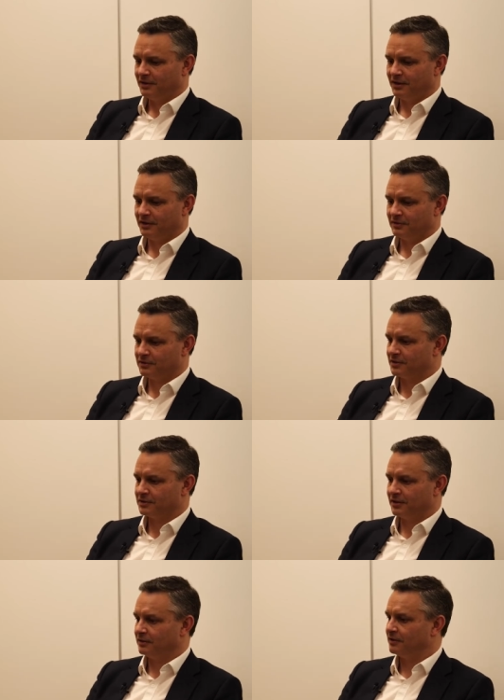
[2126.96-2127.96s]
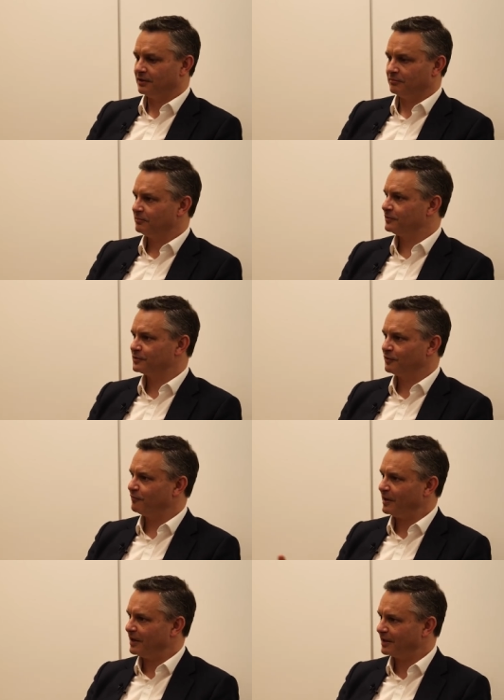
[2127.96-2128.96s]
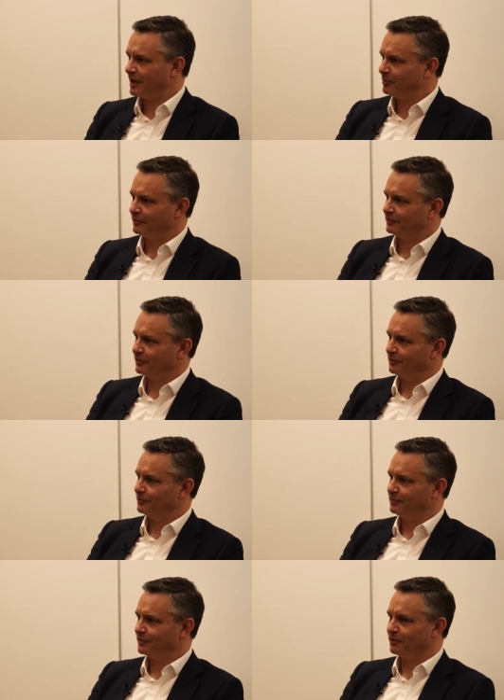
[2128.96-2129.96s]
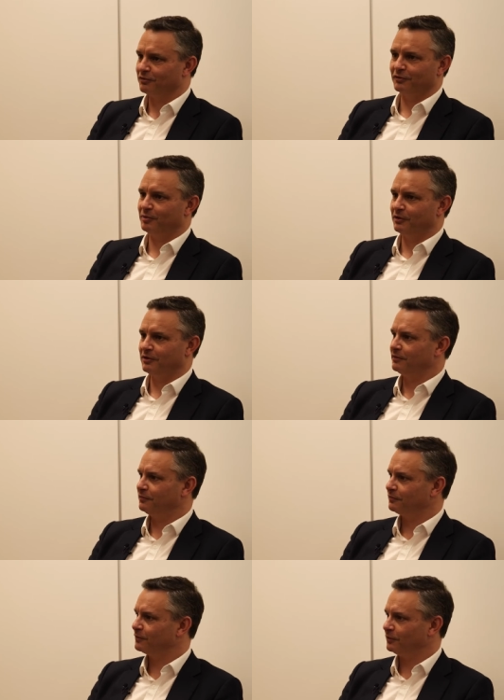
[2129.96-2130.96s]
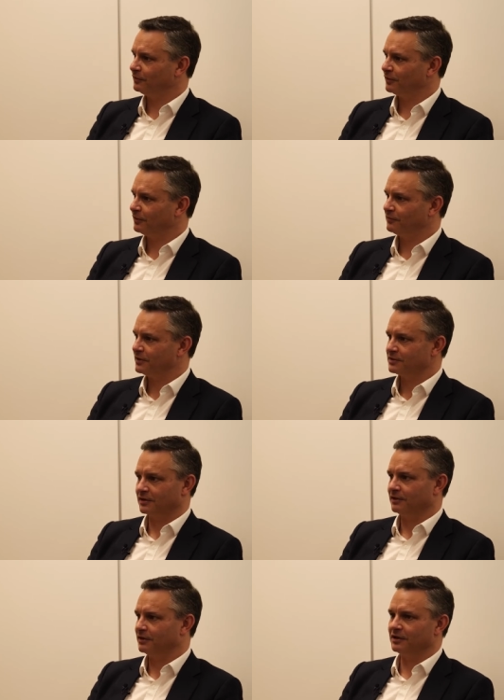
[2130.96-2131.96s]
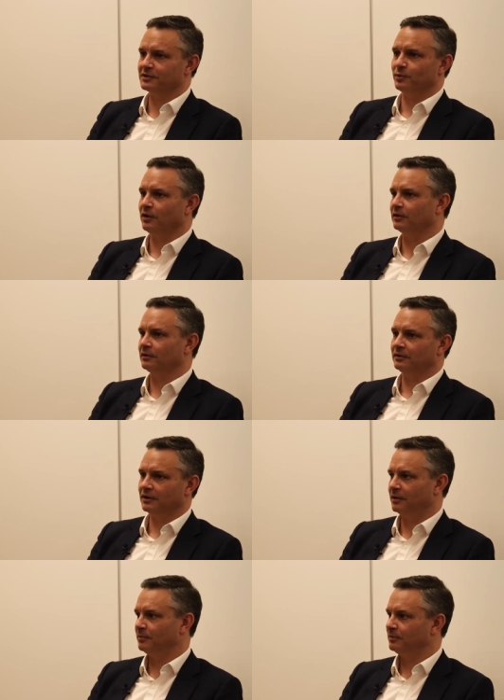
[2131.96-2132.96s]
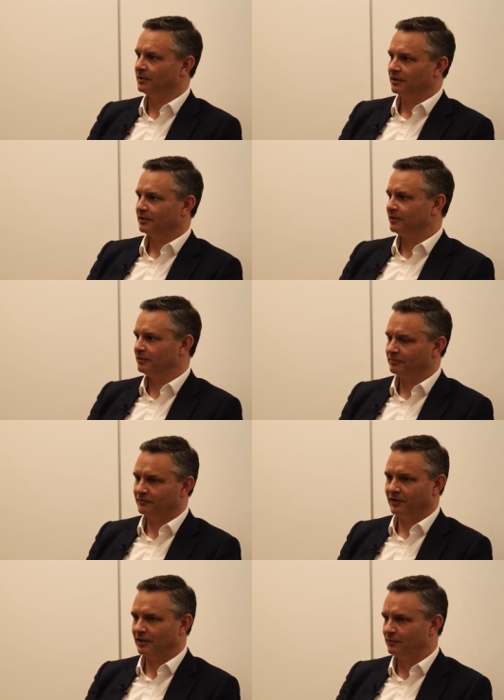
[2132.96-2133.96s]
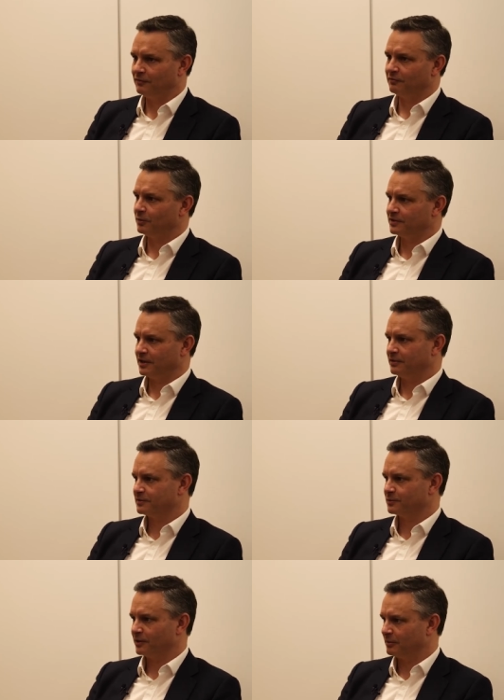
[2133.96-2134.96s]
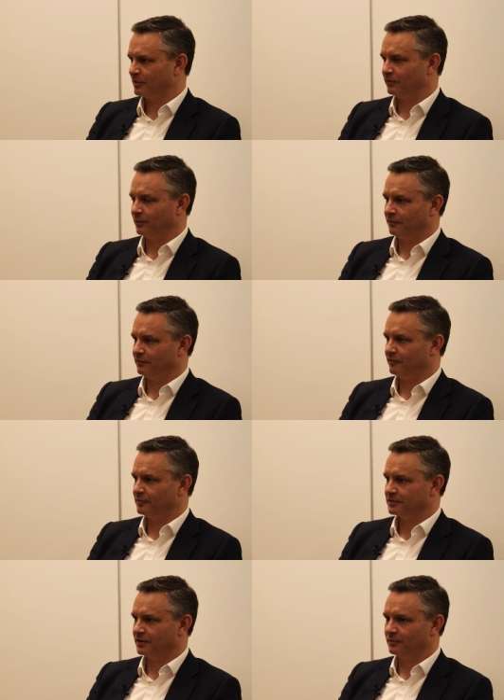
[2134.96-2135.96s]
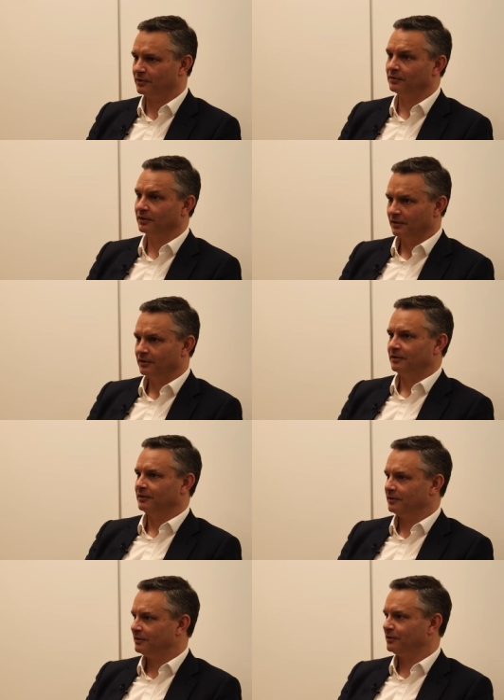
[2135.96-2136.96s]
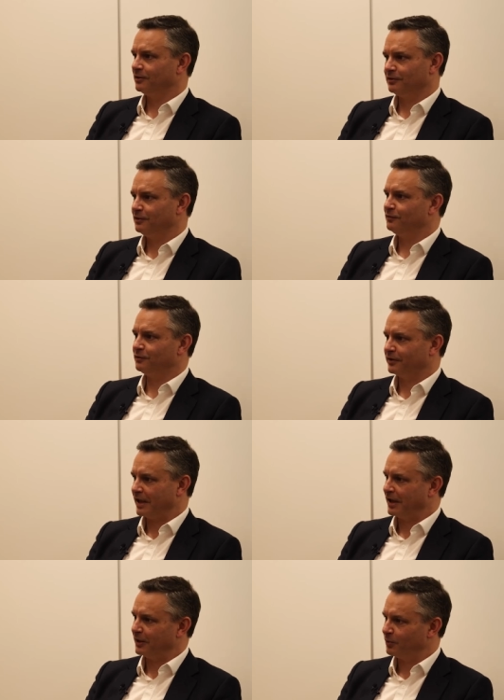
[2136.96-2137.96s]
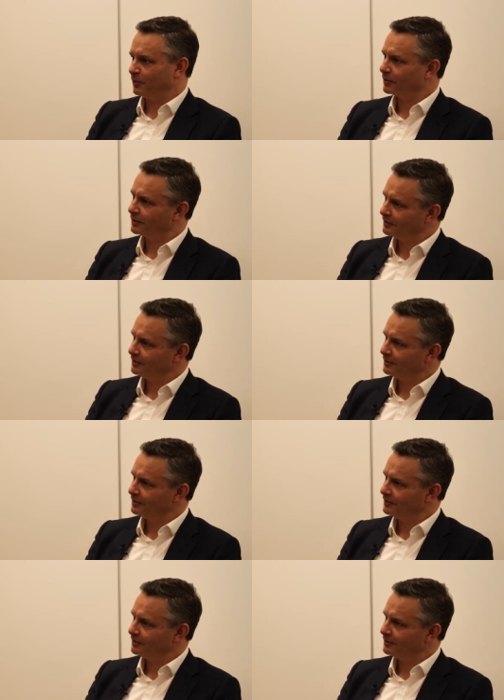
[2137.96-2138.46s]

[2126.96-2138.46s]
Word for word: uh, just that the Reserve Bank happened to go through a period of quantitative easing, and guess what? Um, the value of everyone's houses went up by 25%. Well, good on you for all that hard work.